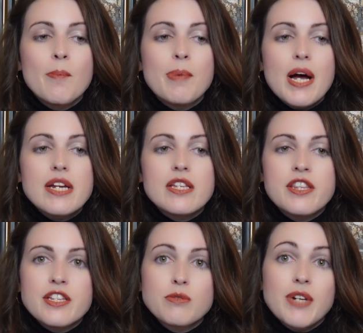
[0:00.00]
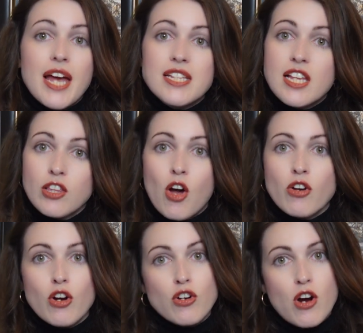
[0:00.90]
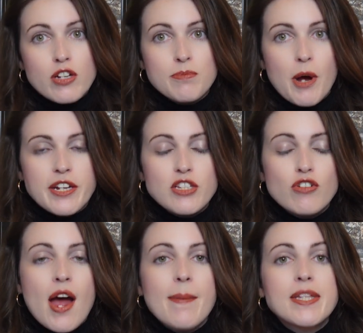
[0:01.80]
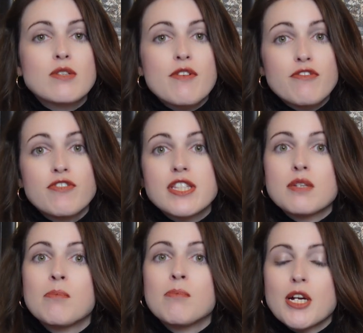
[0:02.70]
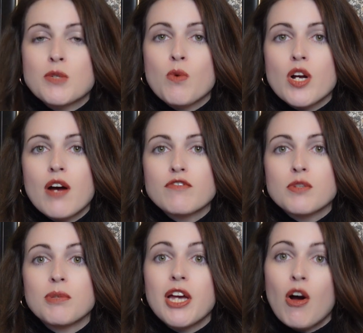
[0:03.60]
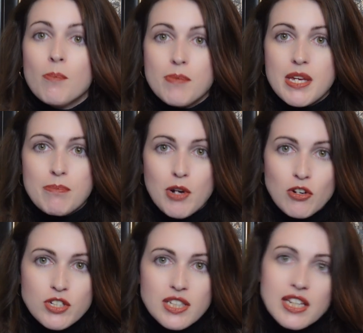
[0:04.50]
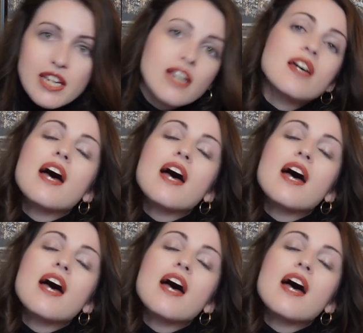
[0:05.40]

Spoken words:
but this one has a longer crossbody strap, and so it fits much more comfortably on me personally.